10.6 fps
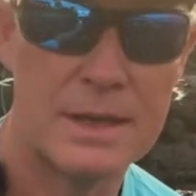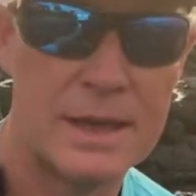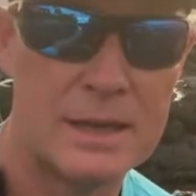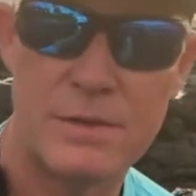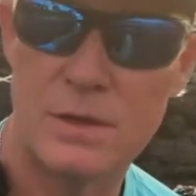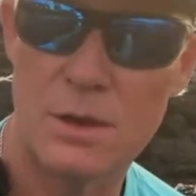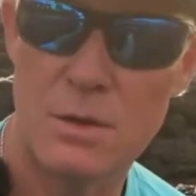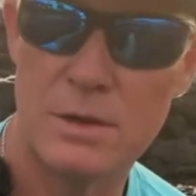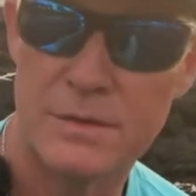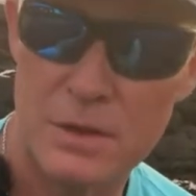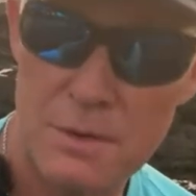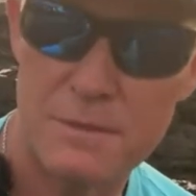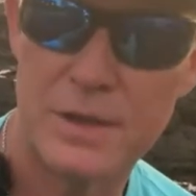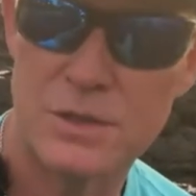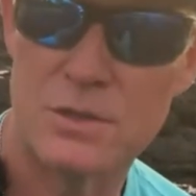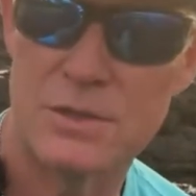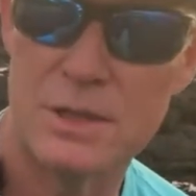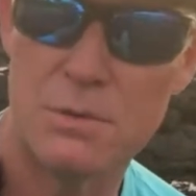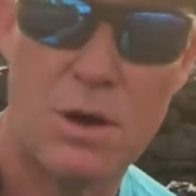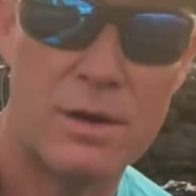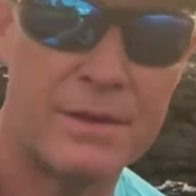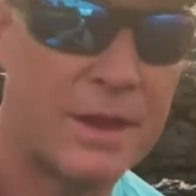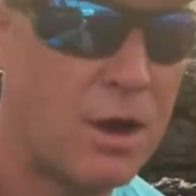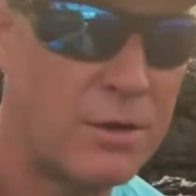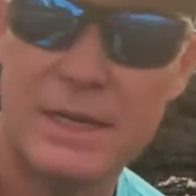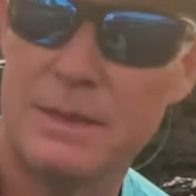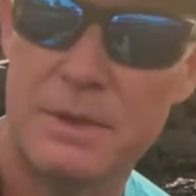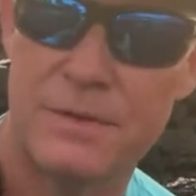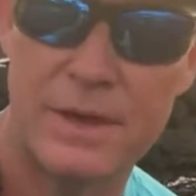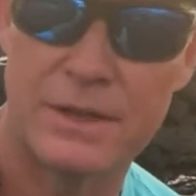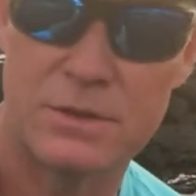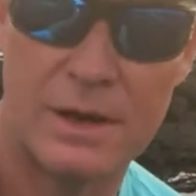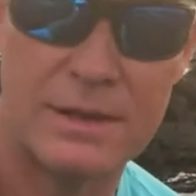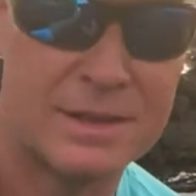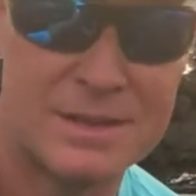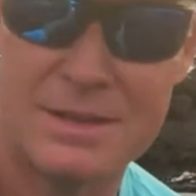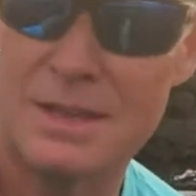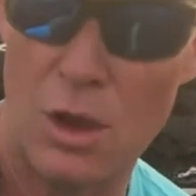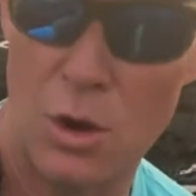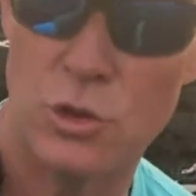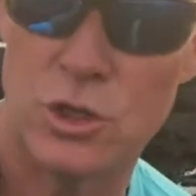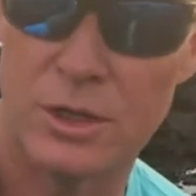And if you don't fix your seawall, they all need to be fixed, right? This is the ocean,